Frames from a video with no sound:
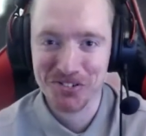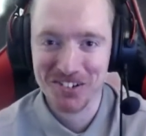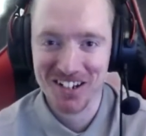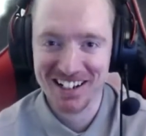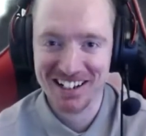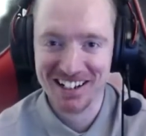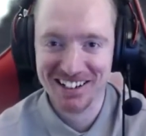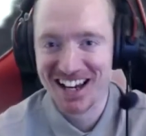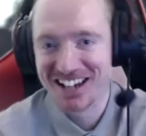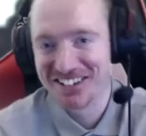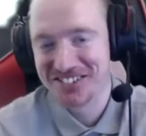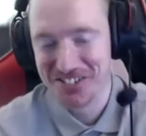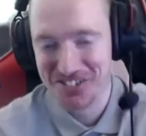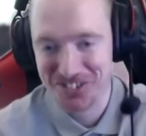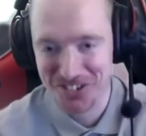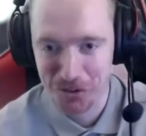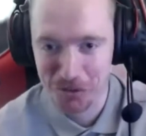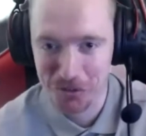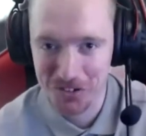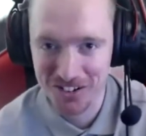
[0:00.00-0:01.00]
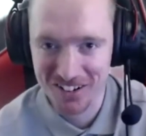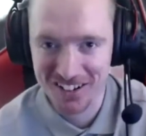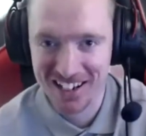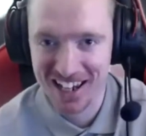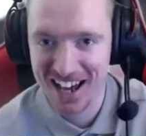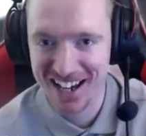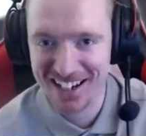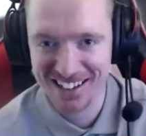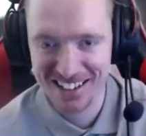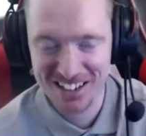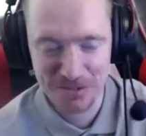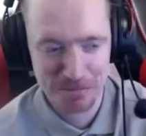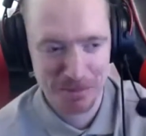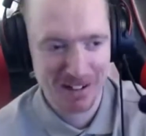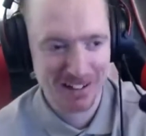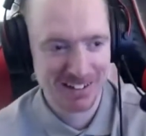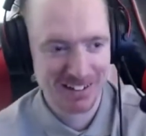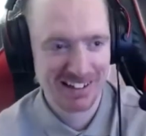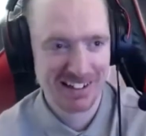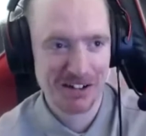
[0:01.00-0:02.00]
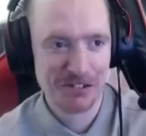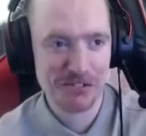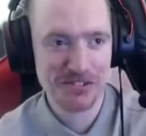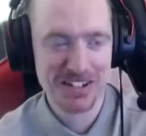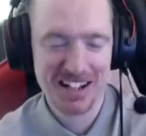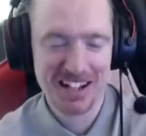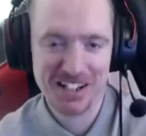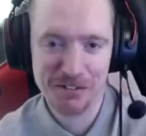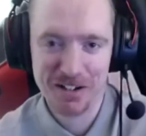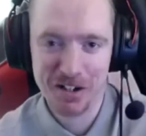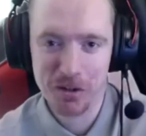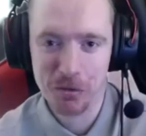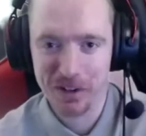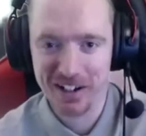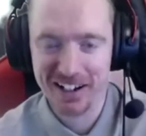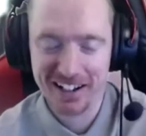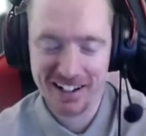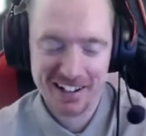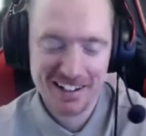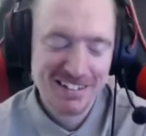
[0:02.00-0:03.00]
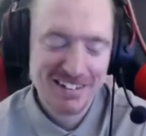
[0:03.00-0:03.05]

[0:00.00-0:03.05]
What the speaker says: And an extra 200k in his bank account anyway a week.